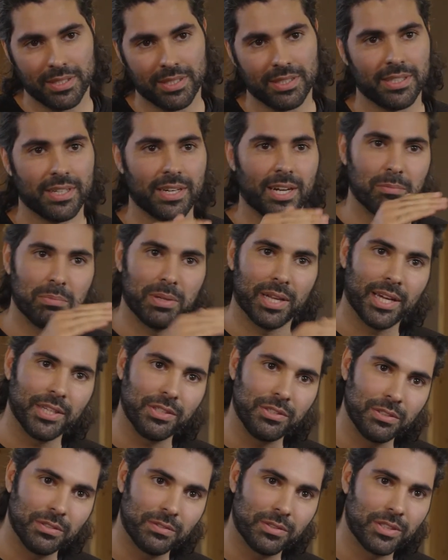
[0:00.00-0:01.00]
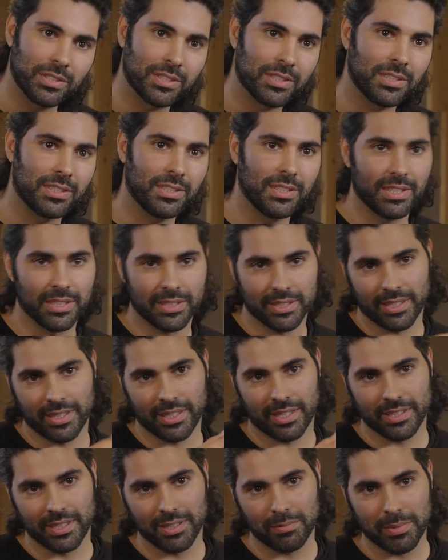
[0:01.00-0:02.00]
and then applied university, and then
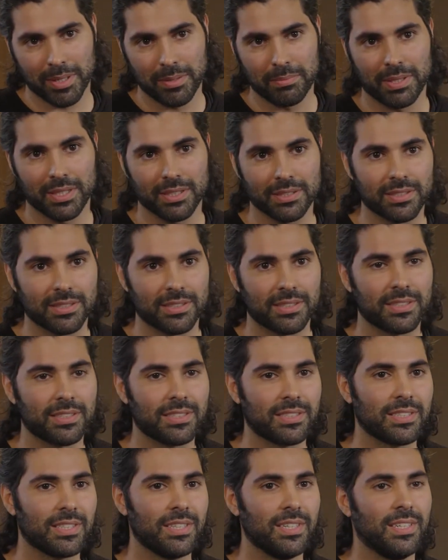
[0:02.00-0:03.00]
I did my master's.